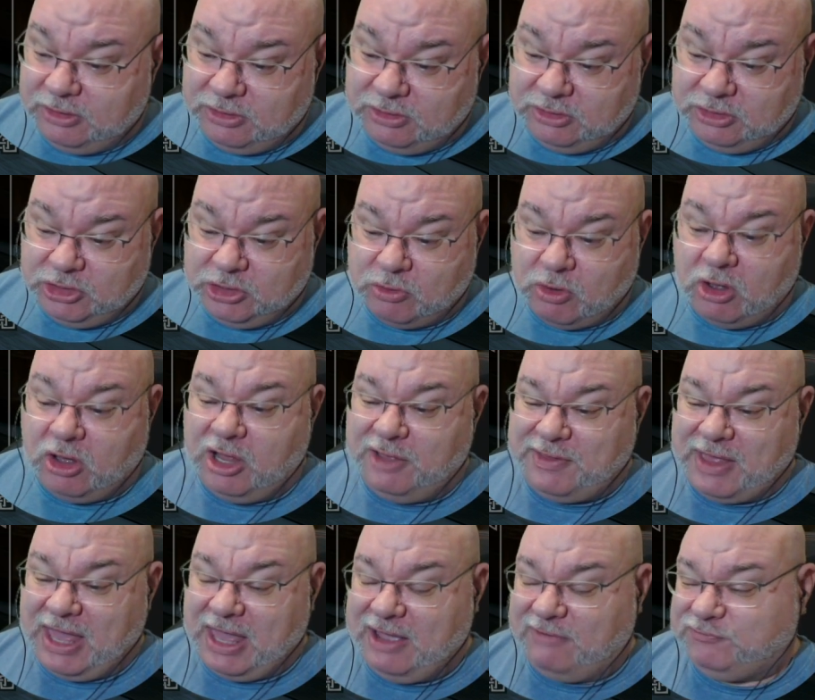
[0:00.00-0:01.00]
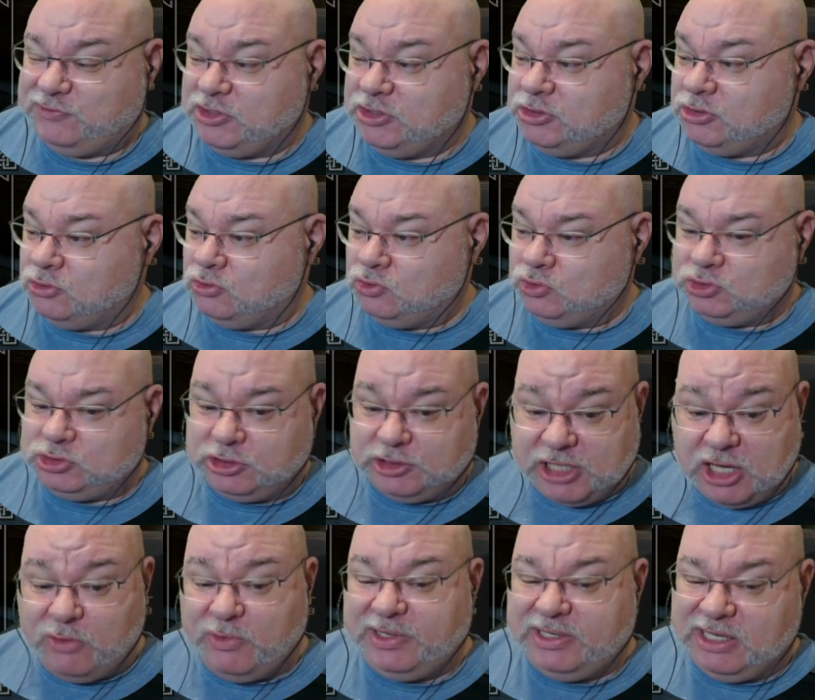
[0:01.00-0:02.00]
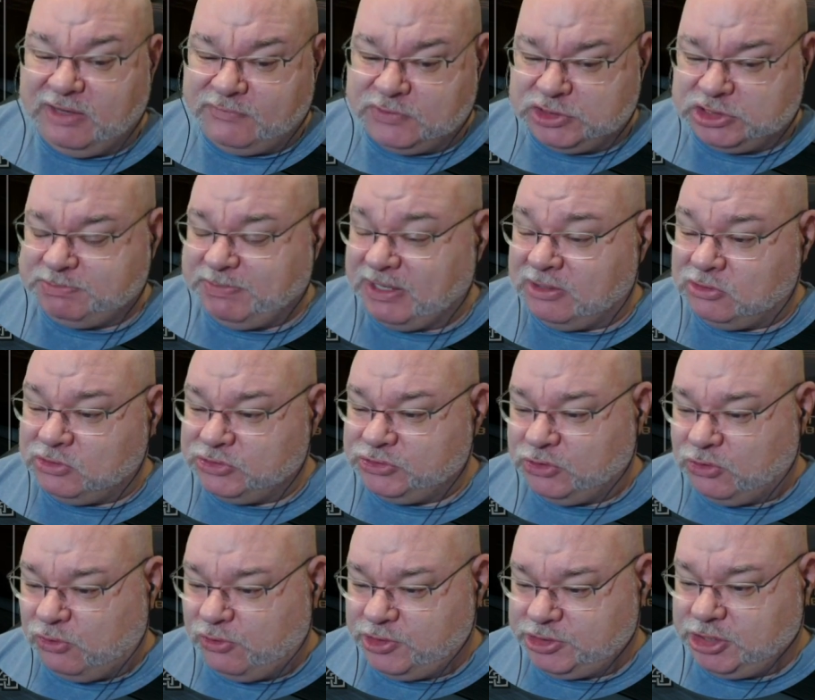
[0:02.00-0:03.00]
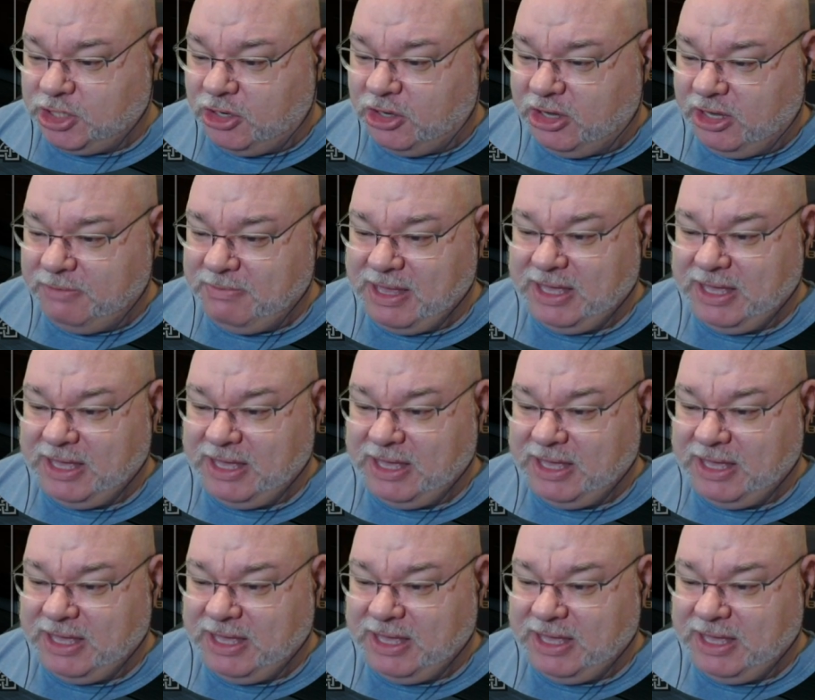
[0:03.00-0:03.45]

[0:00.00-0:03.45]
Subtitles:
You either have to use lower level spells all the time